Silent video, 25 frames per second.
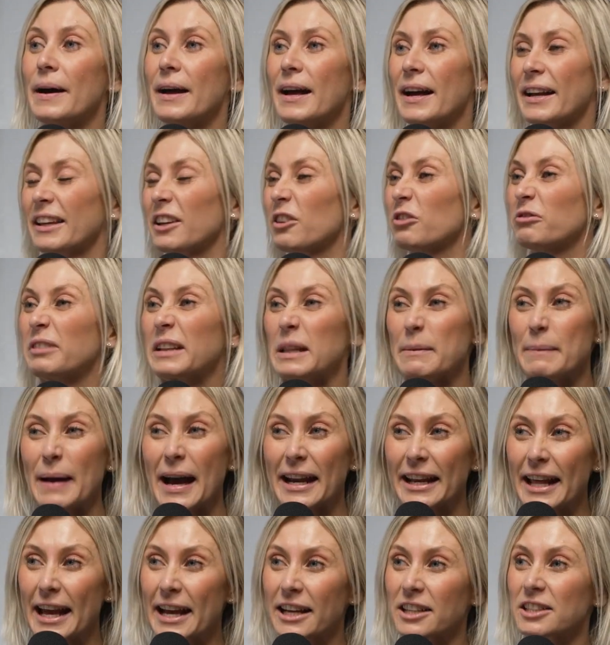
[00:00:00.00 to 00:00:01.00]
I got really
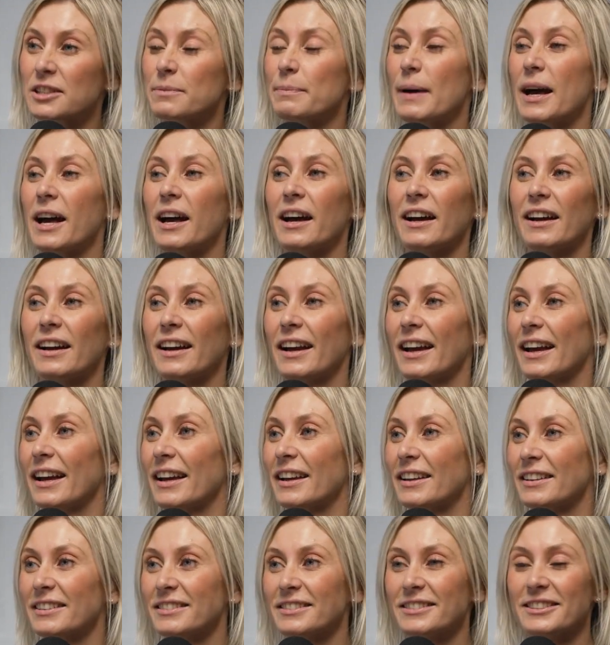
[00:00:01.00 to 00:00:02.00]
bad eczema
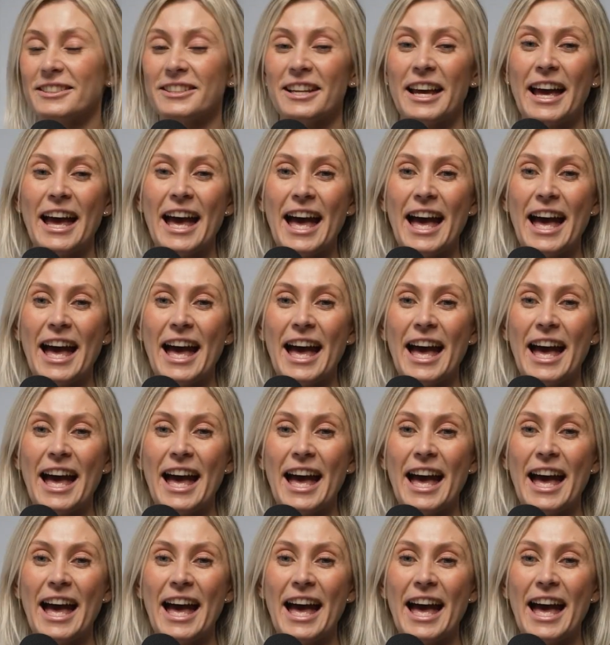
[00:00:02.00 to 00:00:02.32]
and